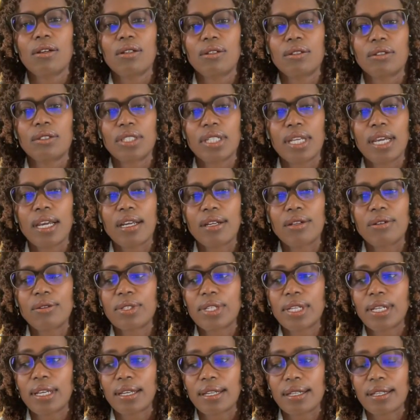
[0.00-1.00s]
yeah, good
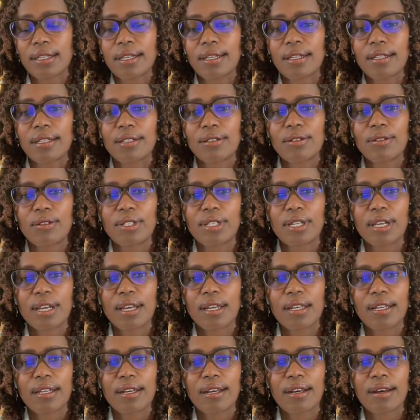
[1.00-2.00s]
luck. Good
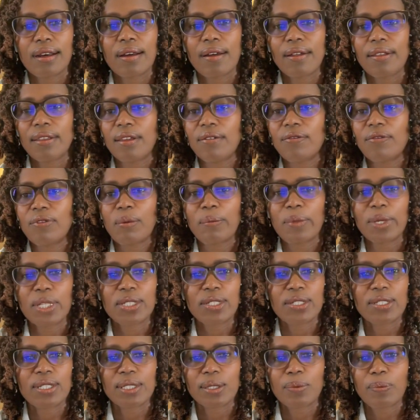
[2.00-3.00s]
luck.
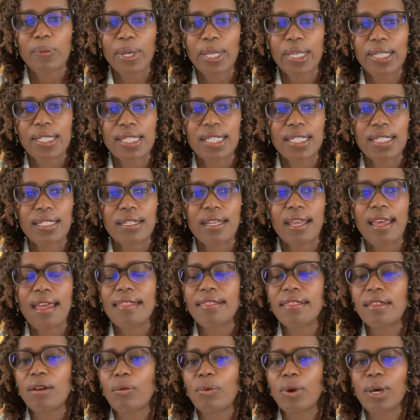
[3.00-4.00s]
Information is plenty.
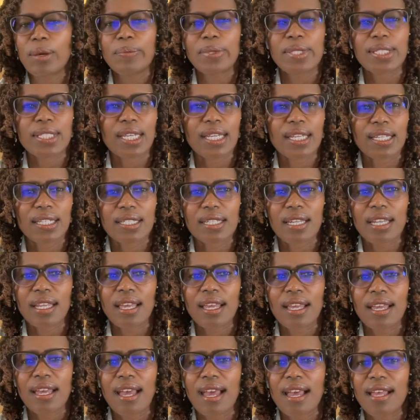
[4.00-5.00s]
The website
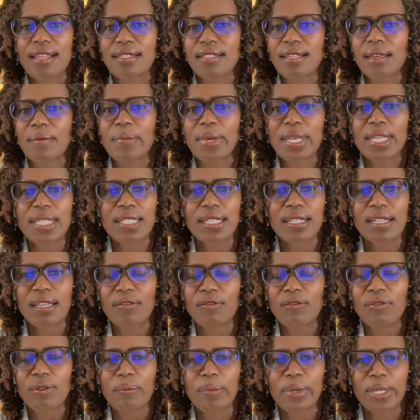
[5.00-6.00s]
has amazing
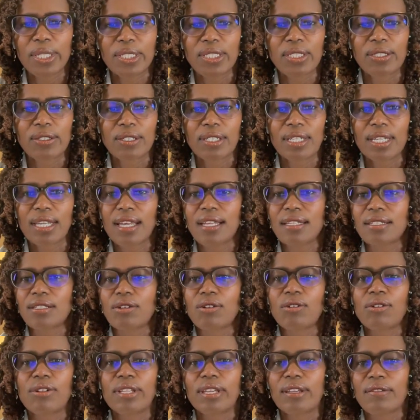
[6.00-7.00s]
information. It has
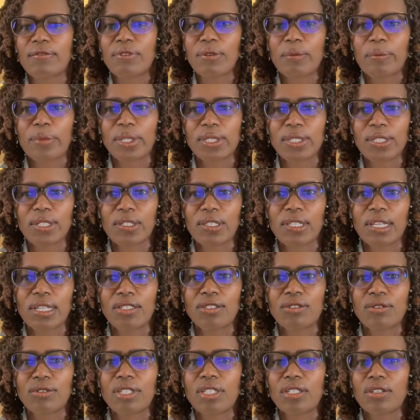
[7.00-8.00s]
all the information
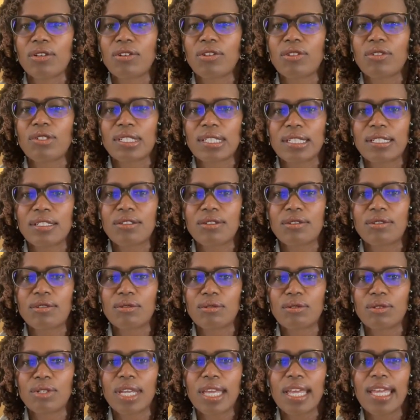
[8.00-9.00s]
that you need. All you need to
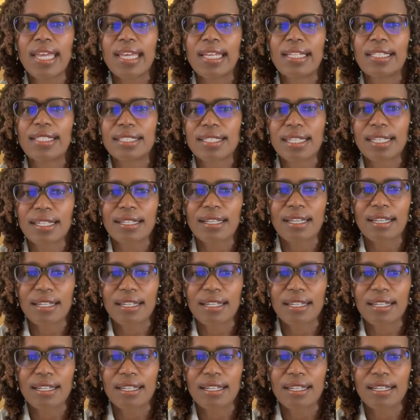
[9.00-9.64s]
do is take a